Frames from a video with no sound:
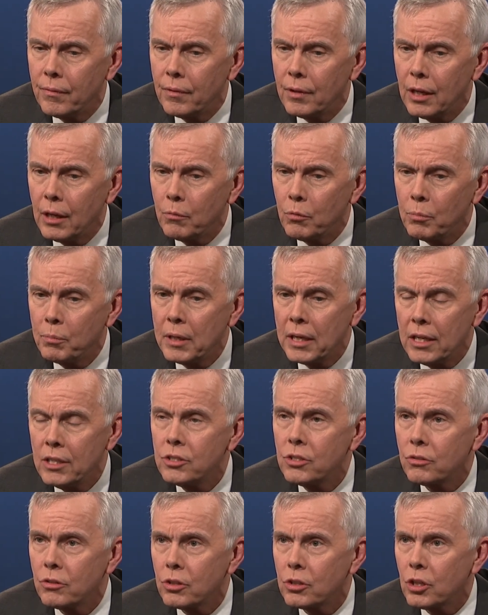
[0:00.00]
it would be
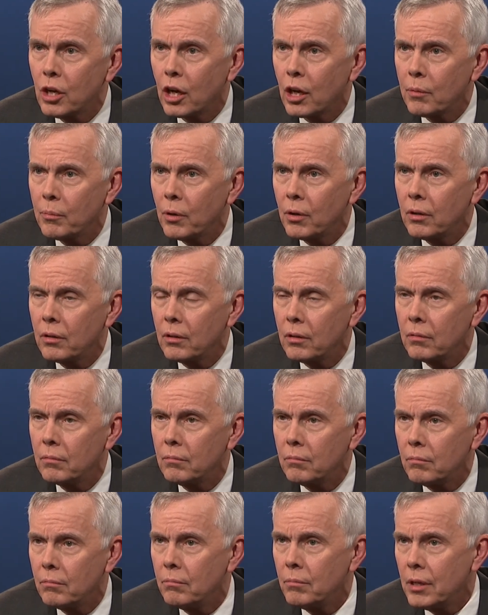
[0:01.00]
easier to talk about
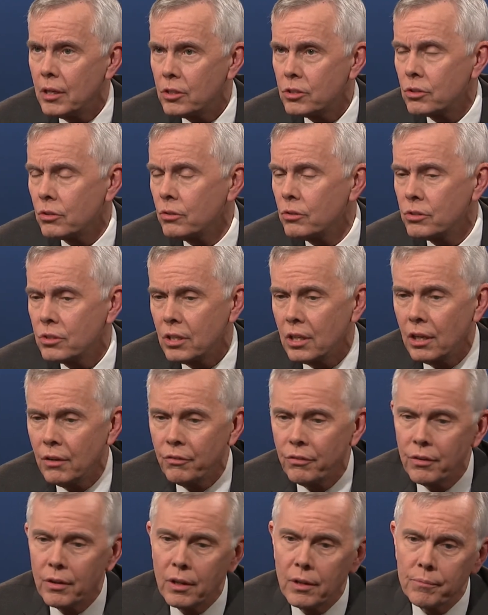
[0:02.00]
ministers
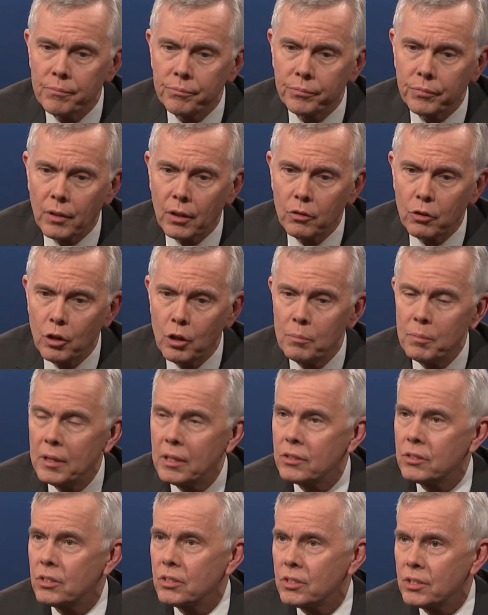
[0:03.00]
if there had been
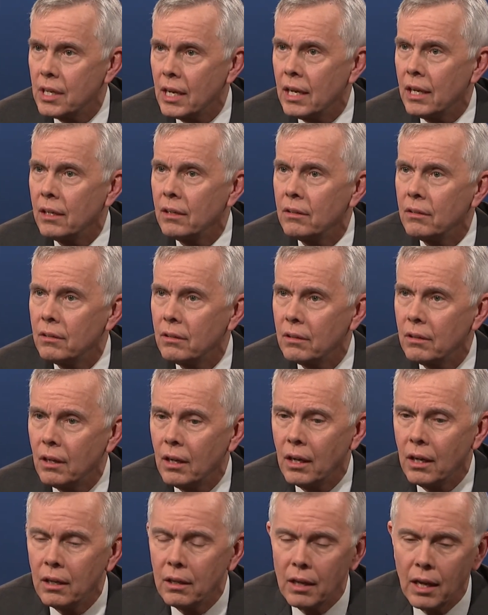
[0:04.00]
a sustained
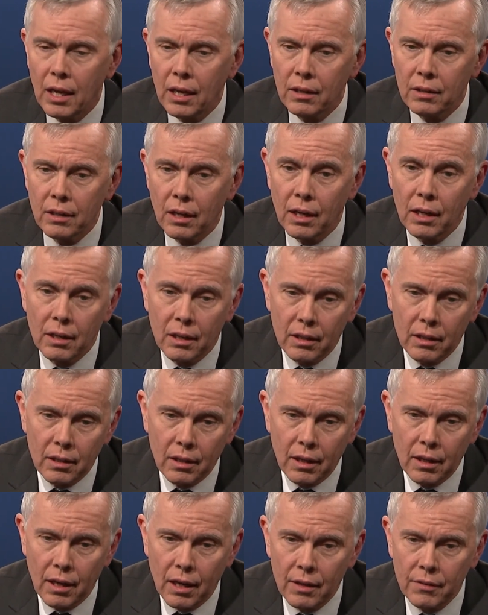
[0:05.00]
and
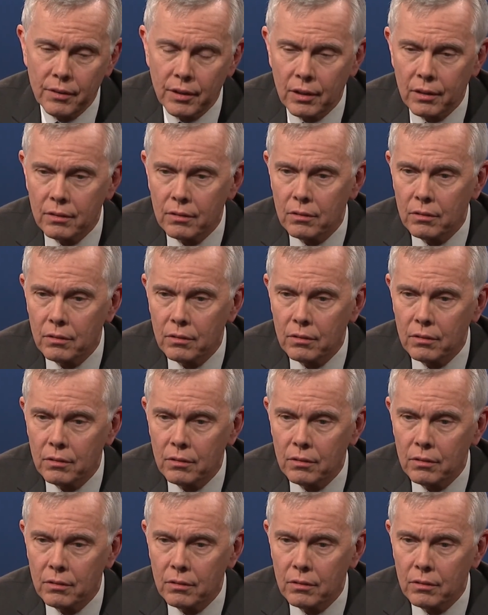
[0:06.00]
I think